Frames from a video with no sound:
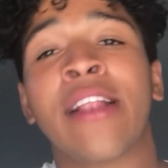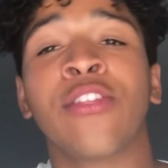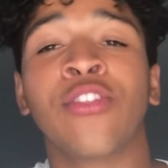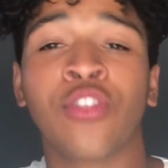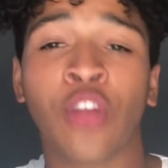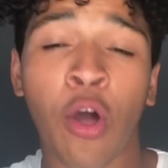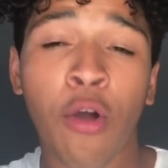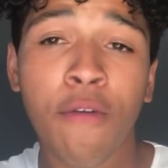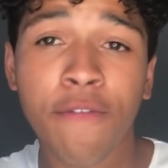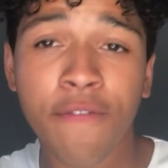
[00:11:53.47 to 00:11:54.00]
and
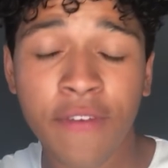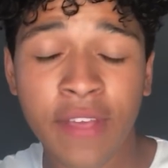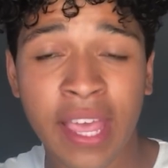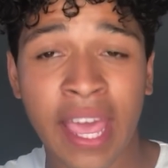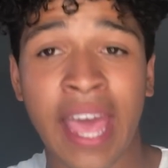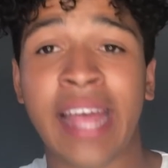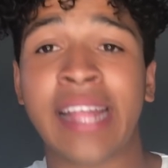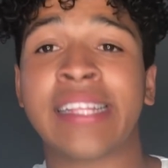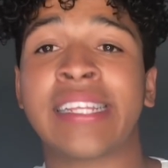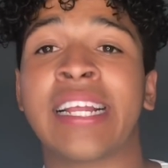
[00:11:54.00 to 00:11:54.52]
don't
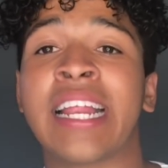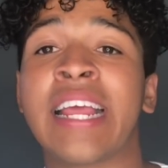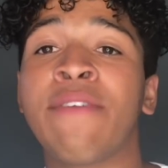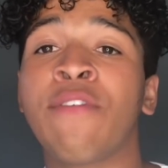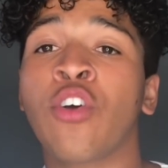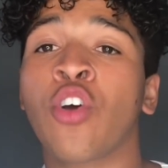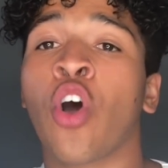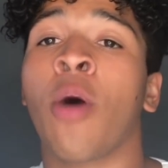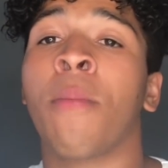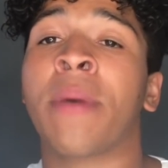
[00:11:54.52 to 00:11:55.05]
forget to leave
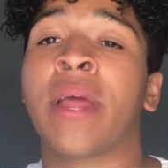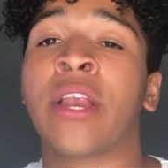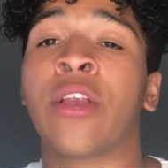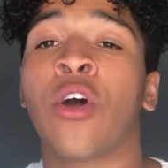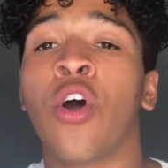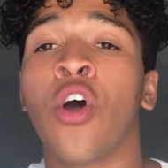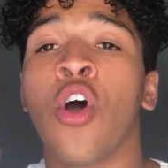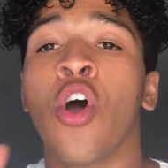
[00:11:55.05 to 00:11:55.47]
a comment.